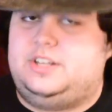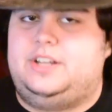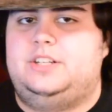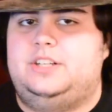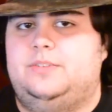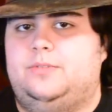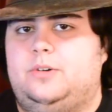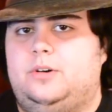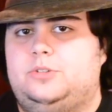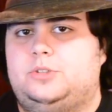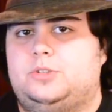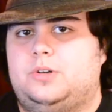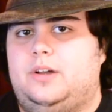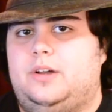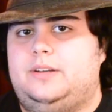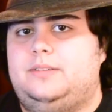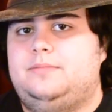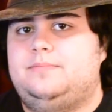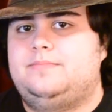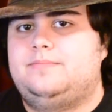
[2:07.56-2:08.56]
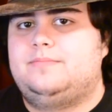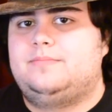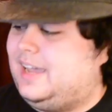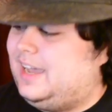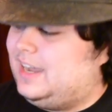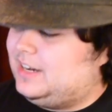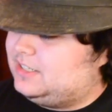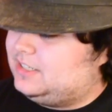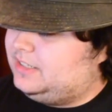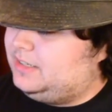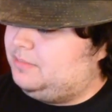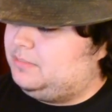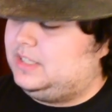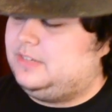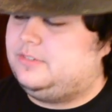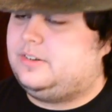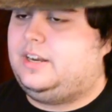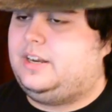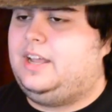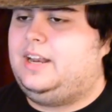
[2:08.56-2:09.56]
Age of Ultron. Actually,
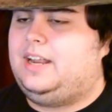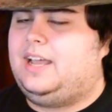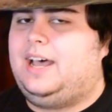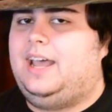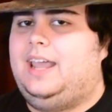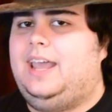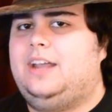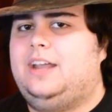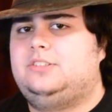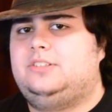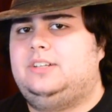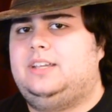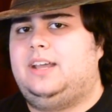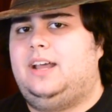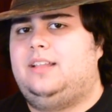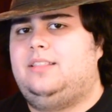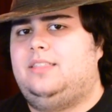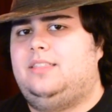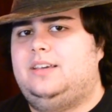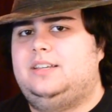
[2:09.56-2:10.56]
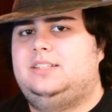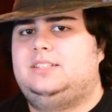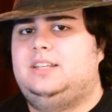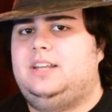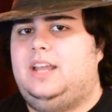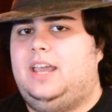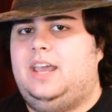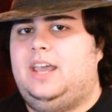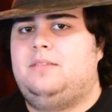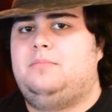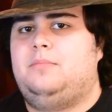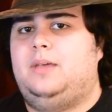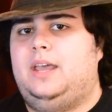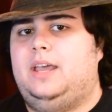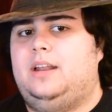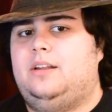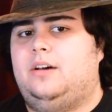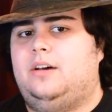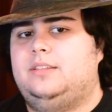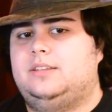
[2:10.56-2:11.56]
believe it or not, I actually got this and
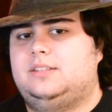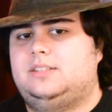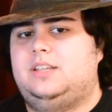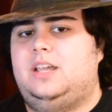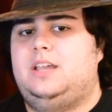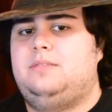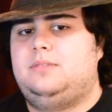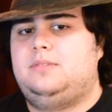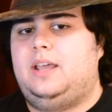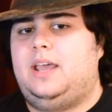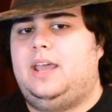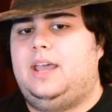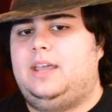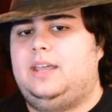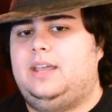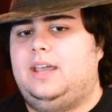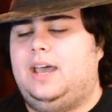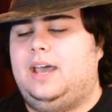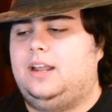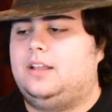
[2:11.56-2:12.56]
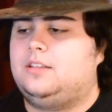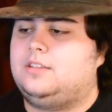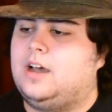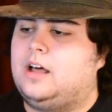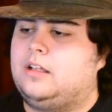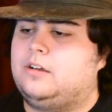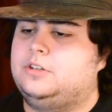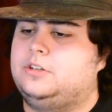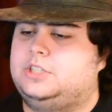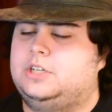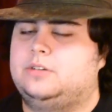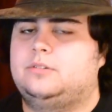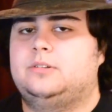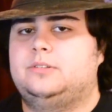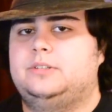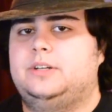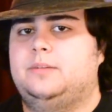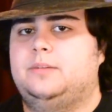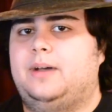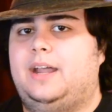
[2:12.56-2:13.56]
Ant-Man on the same day at a Dollar
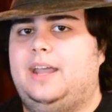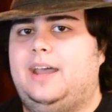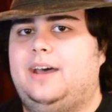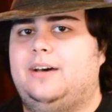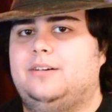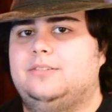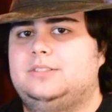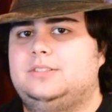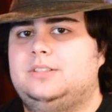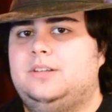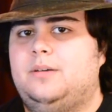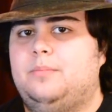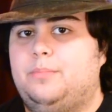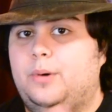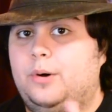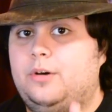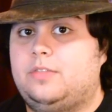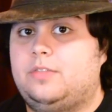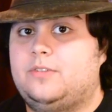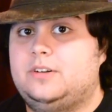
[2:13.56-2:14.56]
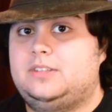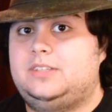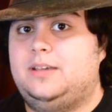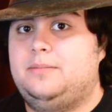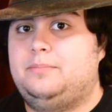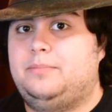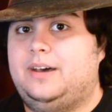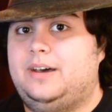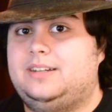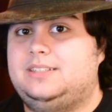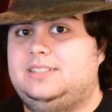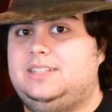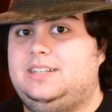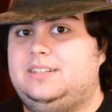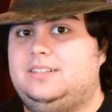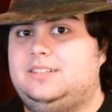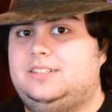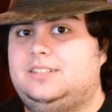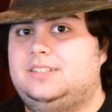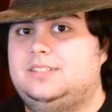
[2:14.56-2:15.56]
General near my house. Both for $10
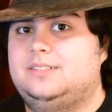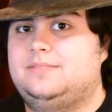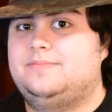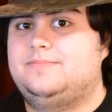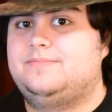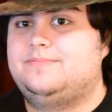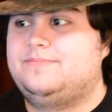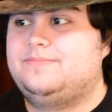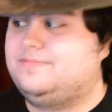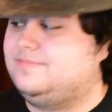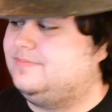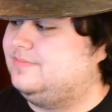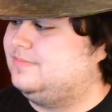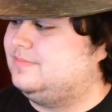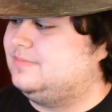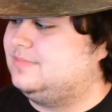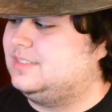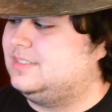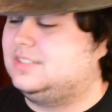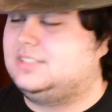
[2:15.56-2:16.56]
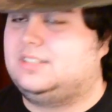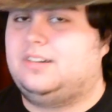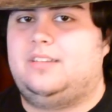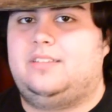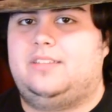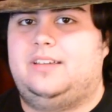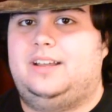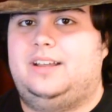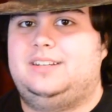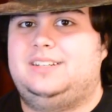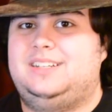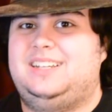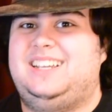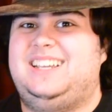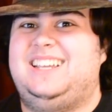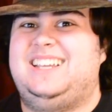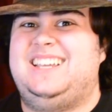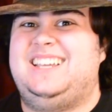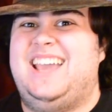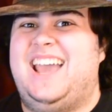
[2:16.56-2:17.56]
each. So I thought,
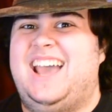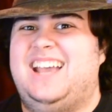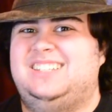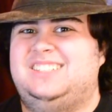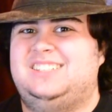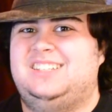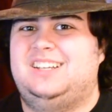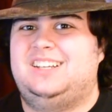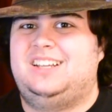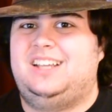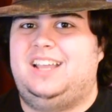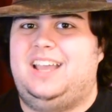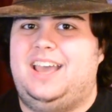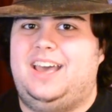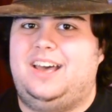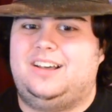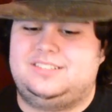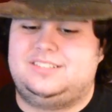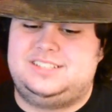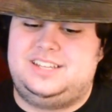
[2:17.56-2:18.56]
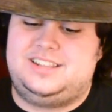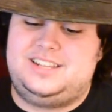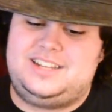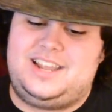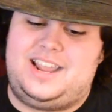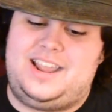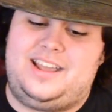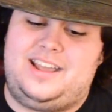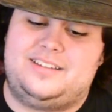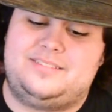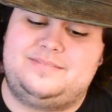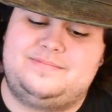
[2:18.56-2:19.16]
yes, hell to the yeah.